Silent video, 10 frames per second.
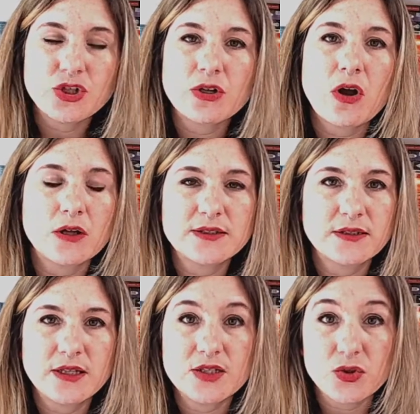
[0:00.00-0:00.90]
danger
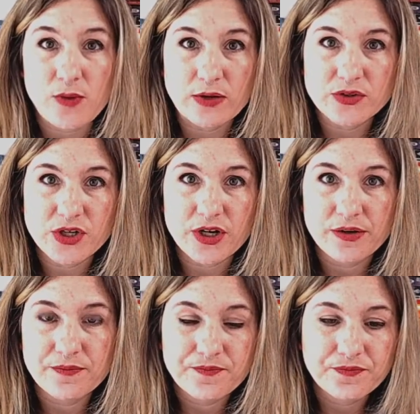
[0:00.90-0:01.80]
constantly
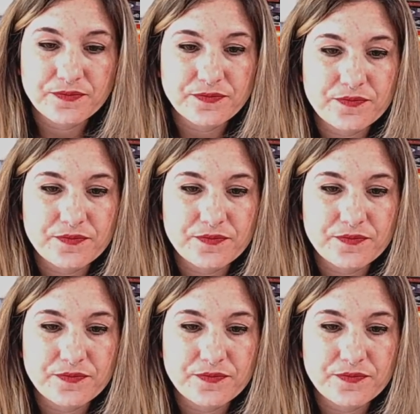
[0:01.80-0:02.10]
surrounds her.